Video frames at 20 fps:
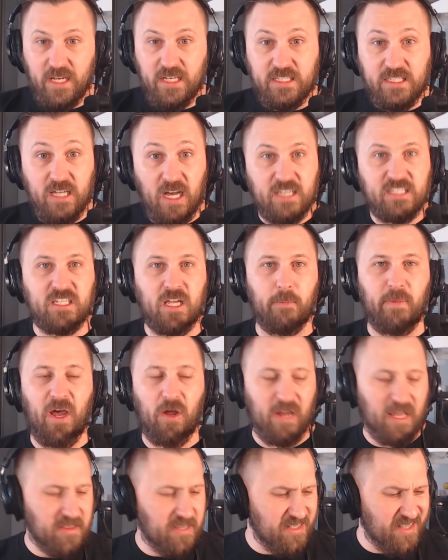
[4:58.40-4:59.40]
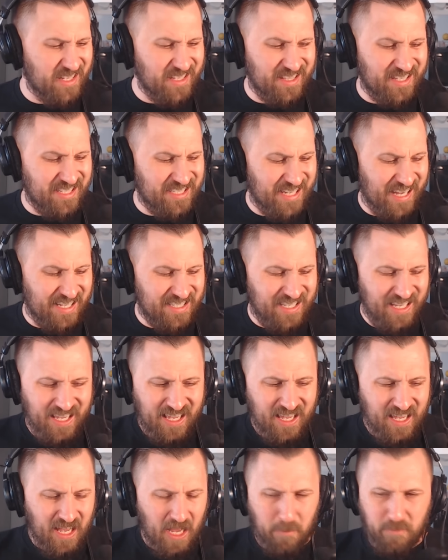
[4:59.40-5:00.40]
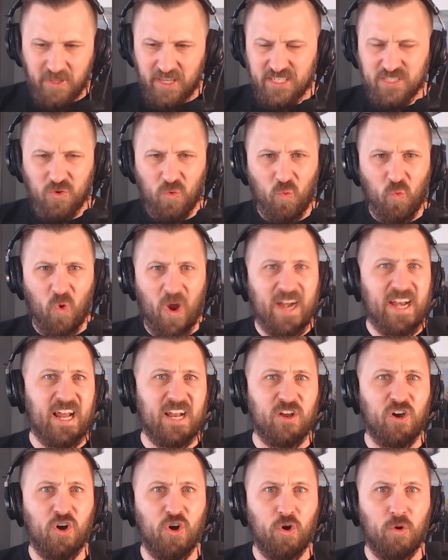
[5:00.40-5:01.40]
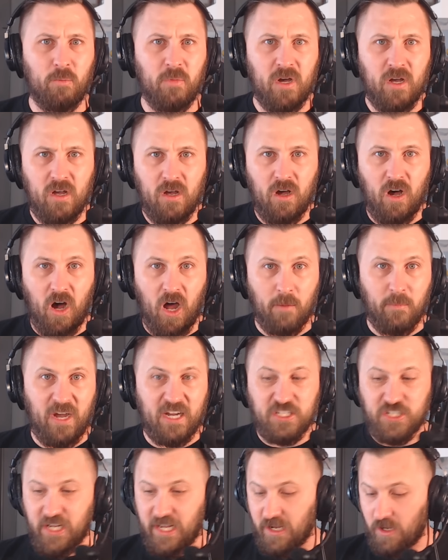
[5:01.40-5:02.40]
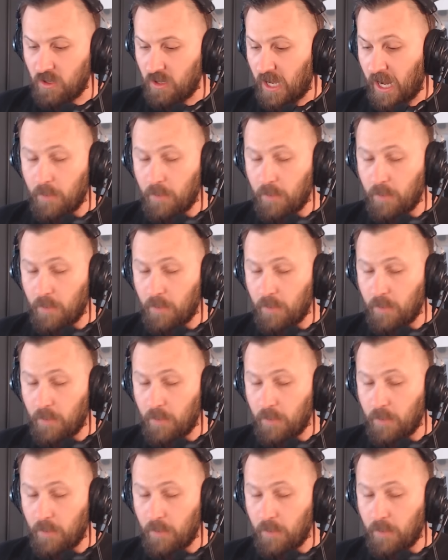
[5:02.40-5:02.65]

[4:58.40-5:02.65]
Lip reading: it does come out, I think that this has a place right at home on my channel.